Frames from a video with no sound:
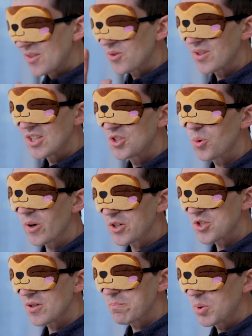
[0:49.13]
There's a
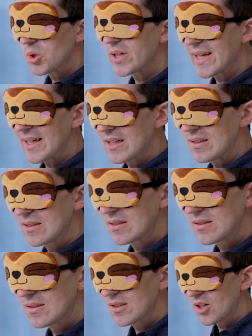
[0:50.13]
Yorkshire pudding
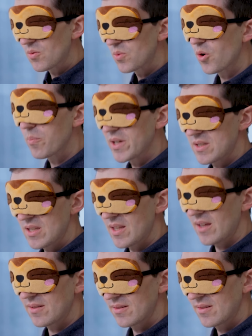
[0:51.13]
aroma to
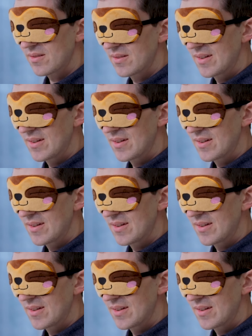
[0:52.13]
this.